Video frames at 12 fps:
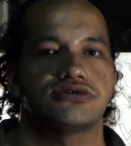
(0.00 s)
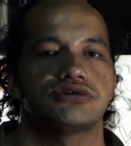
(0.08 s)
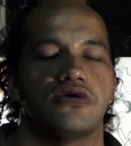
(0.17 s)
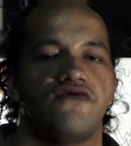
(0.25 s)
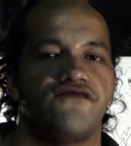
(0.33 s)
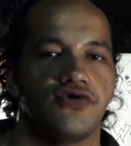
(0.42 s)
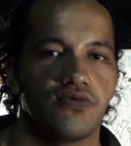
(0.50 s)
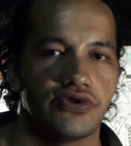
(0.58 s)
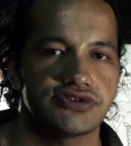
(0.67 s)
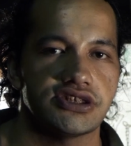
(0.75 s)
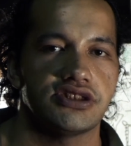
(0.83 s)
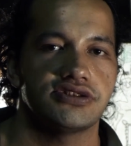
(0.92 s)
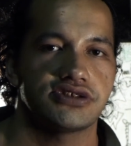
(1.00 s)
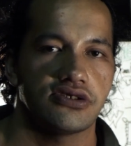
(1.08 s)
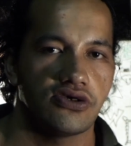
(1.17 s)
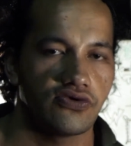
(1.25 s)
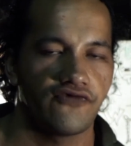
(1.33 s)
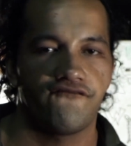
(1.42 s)
So if you want to enter
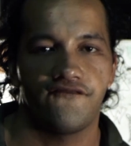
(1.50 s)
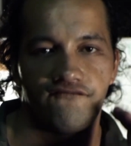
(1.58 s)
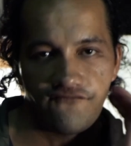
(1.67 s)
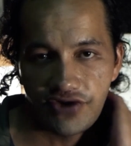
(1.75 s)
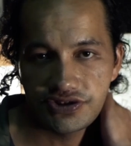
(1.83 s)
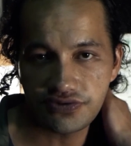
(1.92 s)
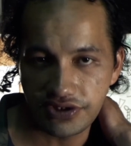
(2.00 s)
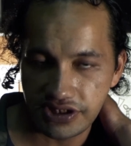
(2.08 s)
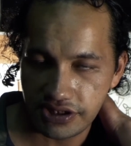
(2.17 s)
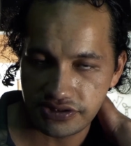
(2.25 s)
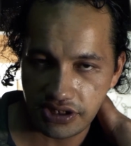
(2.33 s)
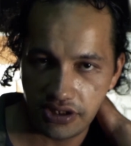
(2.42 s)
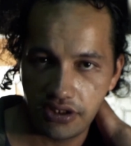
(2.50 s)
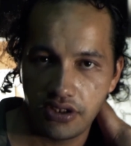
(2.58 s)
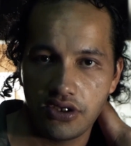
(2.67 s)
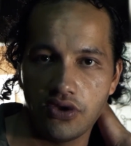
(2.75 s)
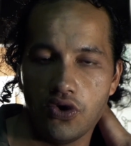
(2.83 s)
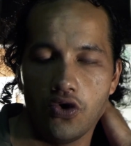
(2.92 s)
or your friends want to enter,
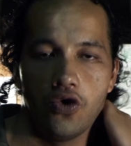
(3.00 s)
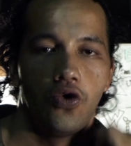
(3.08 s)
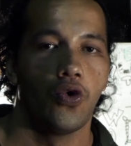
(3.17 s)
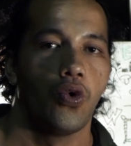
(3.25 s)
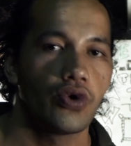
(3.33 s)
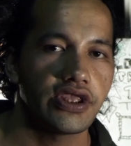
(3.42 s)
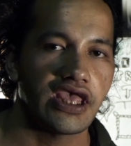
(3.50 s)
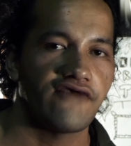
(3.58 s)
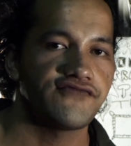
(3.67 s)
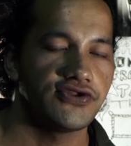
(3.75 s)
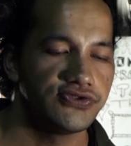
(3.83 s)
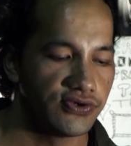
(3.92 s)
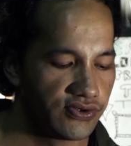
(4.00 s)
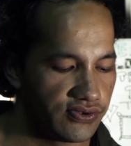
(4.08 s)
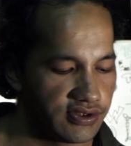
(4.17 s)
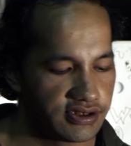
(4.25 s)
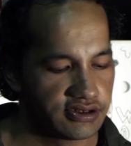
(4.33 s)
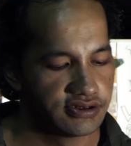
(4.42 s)
all you have to do
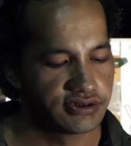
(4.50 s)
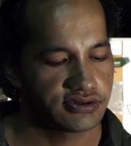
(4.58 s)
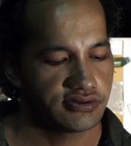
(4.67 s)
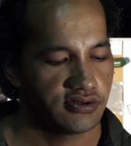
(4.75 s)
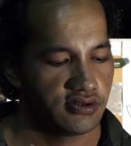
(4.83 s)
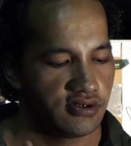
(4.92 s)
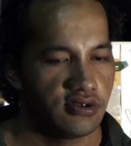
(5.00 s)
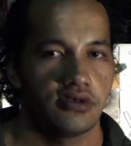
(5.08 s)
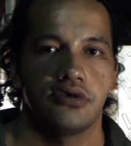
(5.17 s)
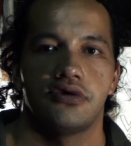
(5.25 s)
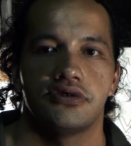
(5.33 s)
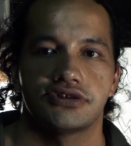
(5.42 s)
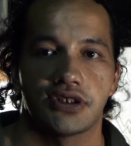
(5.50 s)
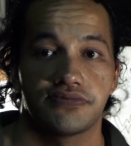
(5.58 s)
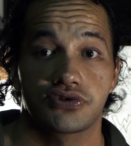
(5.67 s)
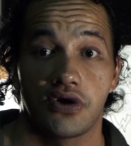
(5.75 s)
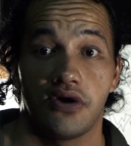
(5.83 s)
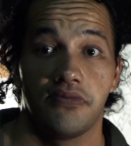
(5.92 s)
is
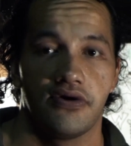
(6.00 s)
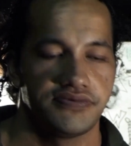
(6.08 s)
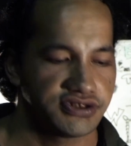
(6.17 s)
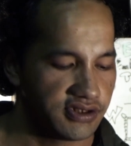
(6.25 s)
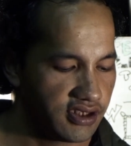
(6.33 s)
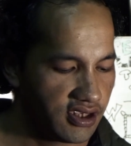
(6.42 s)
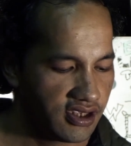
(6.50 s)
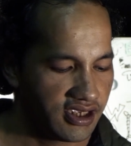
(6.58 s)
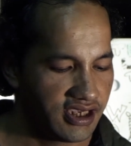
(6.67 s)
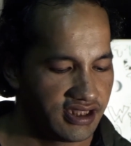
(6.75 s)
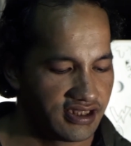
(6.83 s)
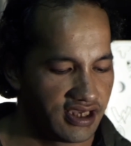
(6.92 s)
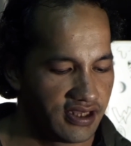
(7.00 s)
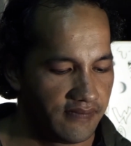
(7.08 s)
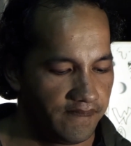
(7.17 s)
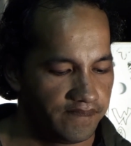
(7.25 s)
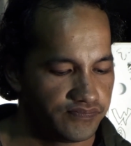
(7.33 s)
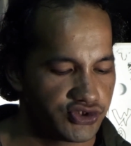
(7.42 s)
subscribe obviously, and
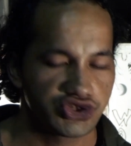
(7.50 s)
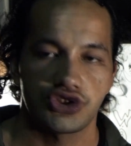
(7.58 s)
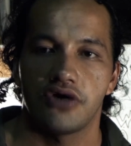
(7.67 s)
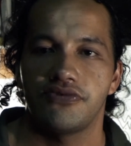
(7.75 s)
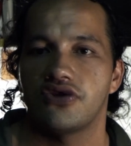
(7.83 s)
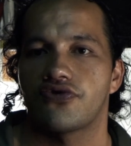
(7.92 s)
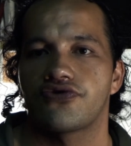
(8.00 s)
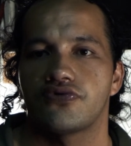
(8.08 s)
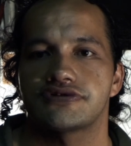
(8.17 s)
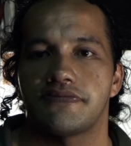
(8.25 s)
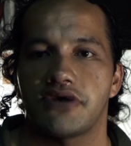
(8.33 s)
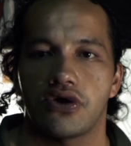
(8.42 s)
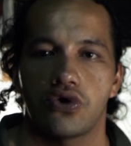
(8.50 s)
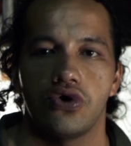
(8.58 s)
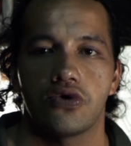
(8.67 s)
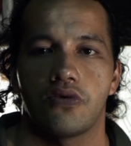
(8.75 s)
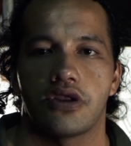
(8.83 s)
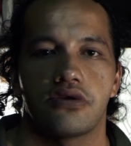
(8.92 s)
just tell me your thoughts about
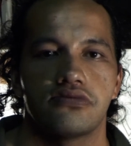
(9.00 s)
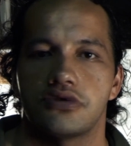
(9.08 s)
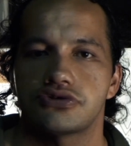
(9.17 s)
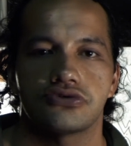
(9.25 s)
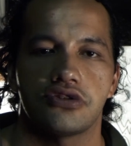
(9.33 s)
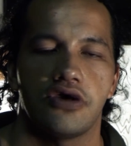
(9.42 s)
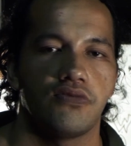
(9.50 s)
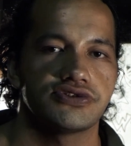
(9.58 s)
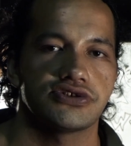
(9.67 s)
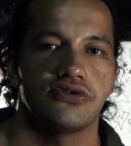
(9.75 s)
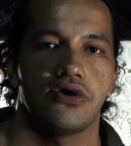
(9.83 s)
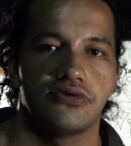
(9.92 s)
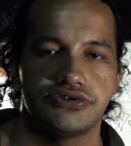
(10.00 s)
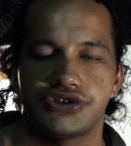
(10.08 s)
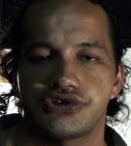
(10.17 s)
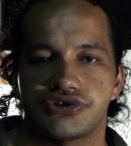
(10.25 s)
cookware. That's all I want to know.